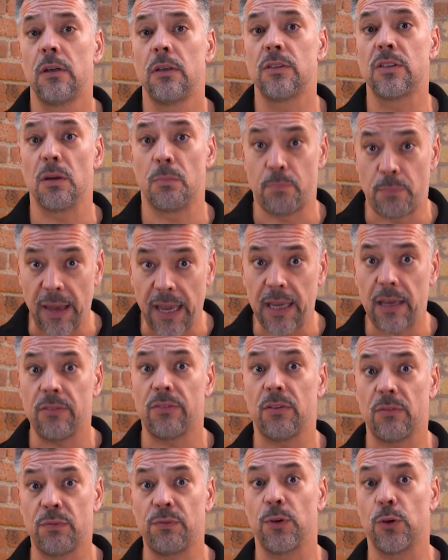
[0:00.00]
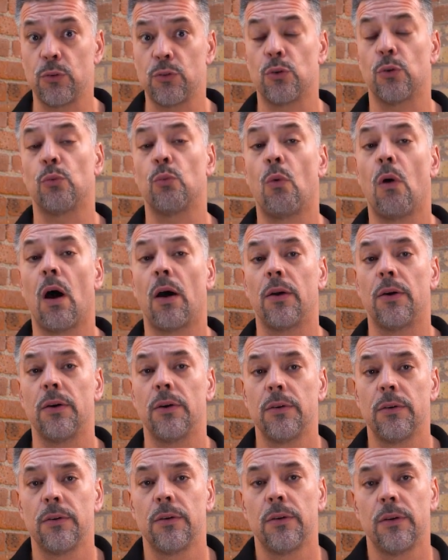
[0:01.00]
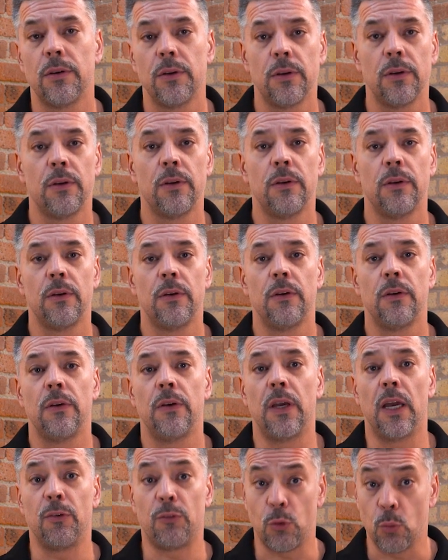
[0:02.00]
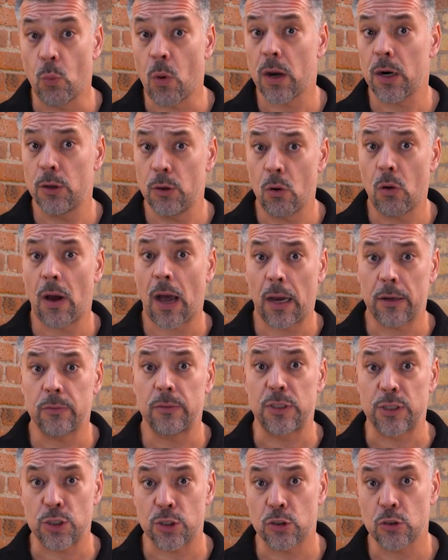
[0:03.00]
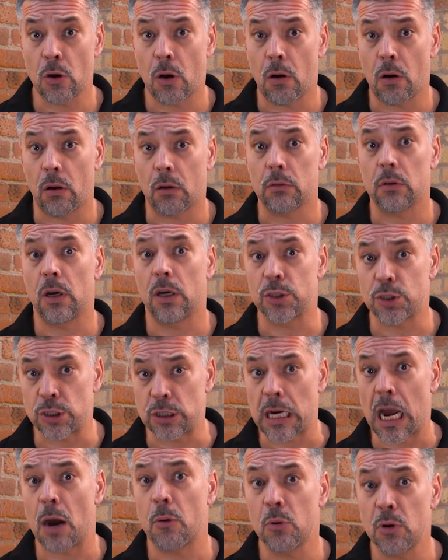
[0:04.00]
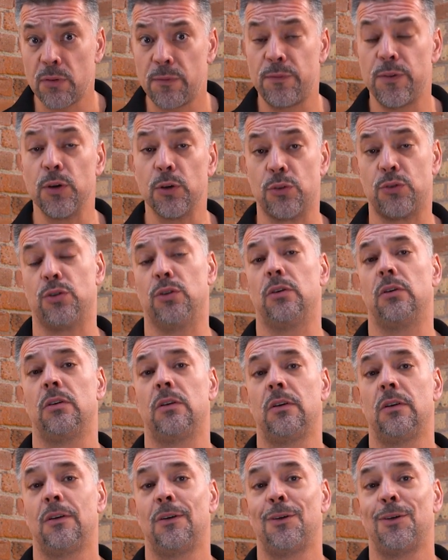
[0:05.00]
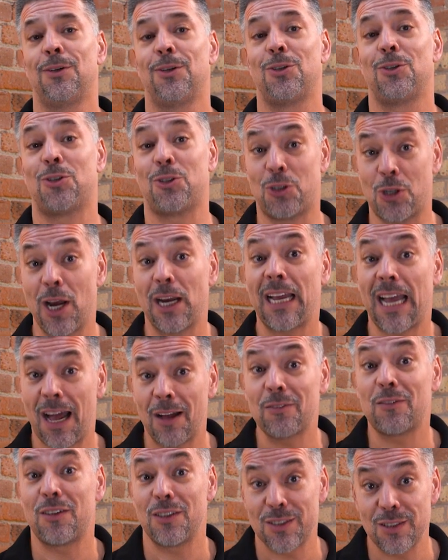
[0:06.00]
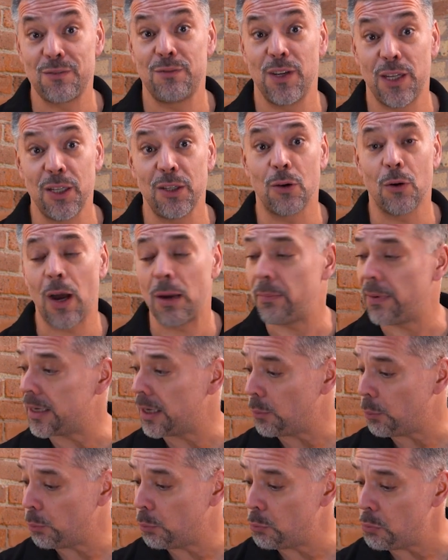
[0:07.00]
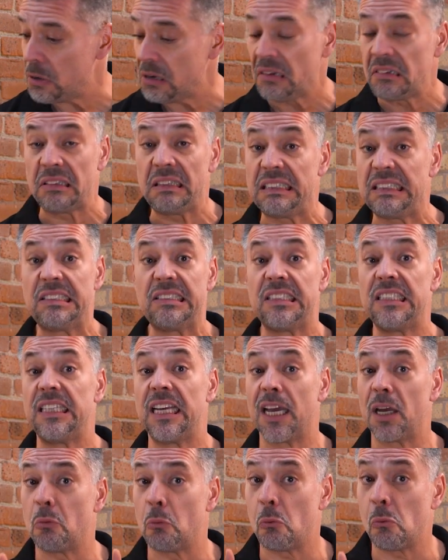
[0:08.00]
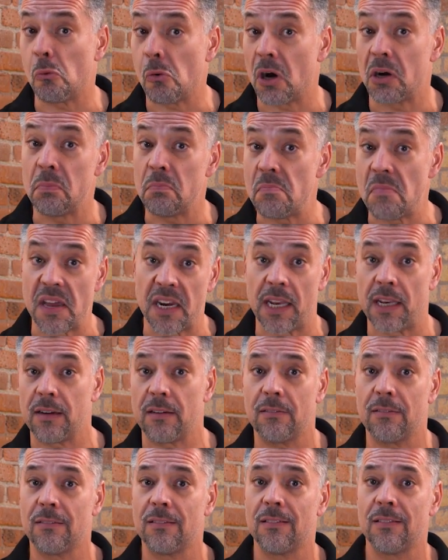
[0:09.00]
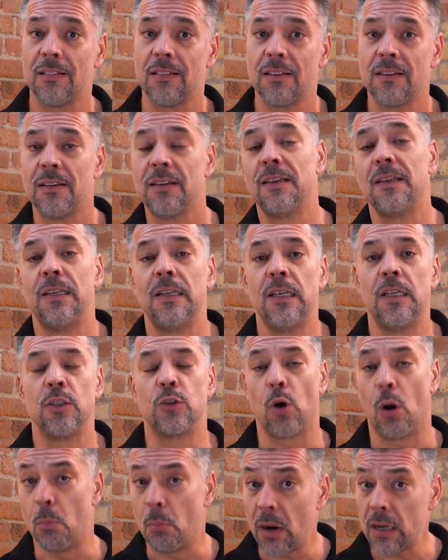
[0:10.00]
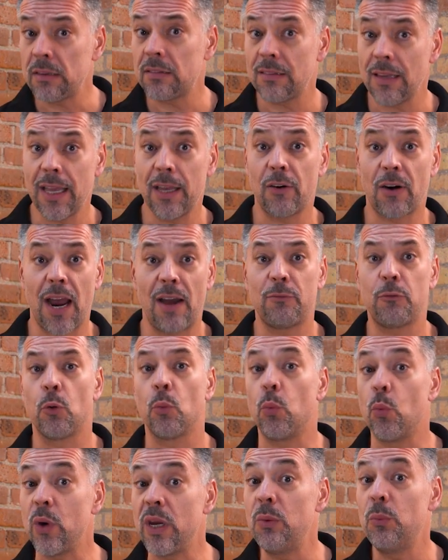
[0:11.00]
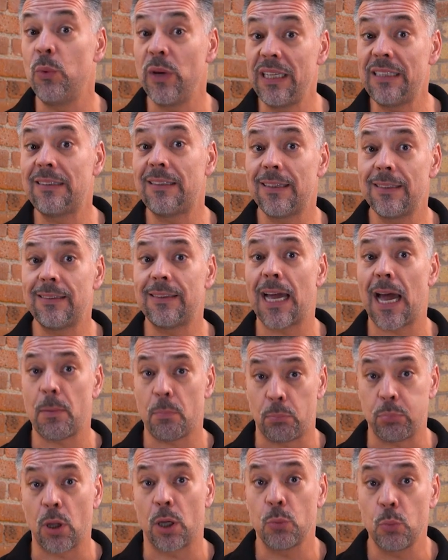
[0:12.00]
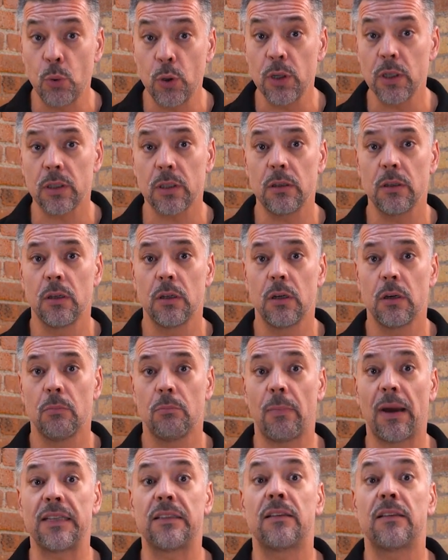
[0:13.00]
to bathe in filtered water. If you want to know how to install a shower filter, check out this video. I made it real easy in 1 minute. So a month later, after we redid that blood work, my